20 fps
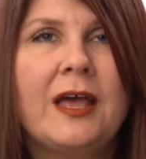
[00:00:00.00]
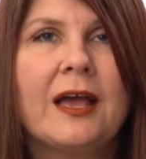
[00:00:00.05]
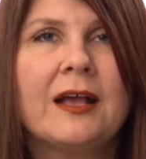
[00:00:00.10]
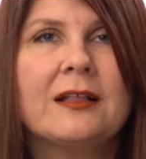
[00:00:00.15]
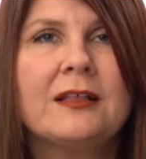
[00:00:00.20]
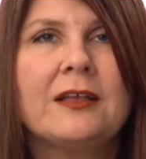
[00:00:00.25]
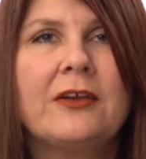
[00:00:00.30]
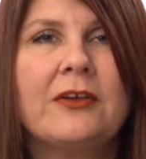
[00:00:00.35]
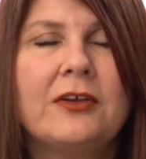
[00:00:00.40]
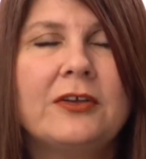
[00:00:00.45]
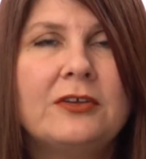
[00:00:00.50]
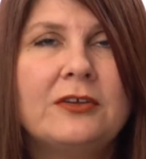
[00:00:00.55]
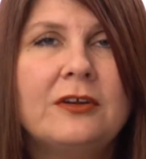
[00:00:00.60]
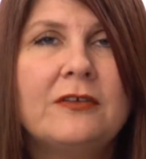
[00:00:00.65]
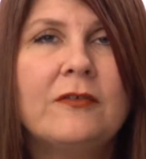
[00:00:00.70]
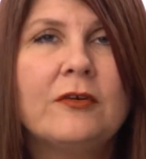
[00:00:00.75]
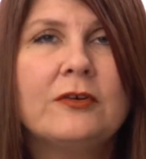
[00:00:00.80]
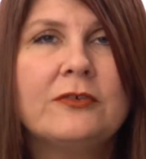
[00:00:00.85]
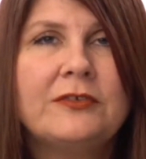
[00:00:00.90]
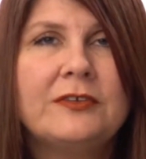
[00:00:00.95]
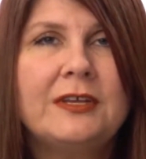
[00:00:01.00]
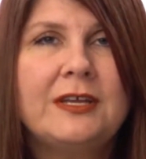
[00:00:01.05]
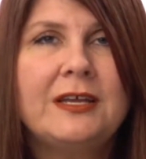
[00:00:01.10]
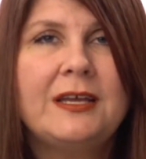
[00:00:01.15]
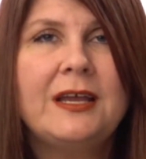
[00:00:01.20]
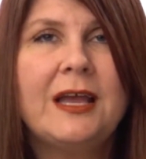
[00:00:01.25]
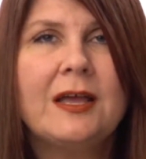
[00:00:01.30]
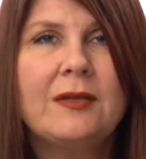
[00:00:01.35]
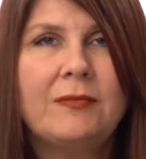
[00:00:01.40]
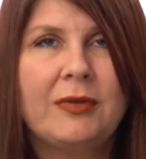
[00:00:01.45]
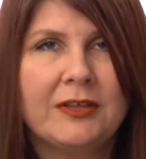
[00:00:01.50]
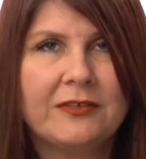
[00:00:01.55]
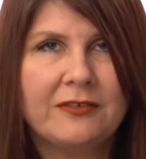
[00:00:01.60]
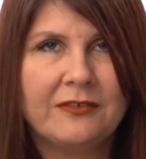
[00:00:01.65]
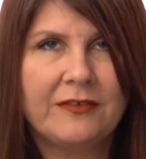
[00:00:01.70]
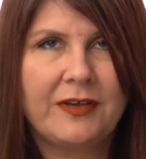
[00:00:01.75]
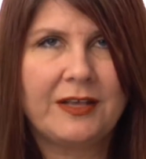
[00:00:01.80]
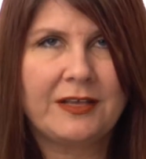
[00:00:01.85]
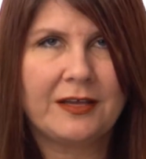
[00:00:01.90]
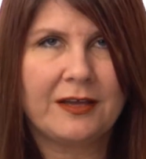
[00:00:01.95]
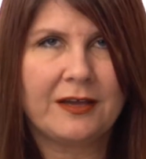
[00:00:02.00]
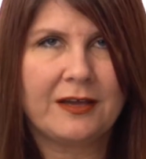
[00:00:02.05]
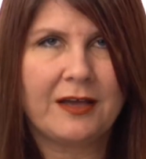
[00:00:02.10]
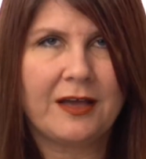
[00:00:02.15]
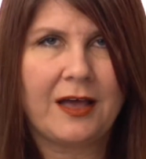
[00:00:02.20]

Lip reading: at Clarion University in Pennsylvania.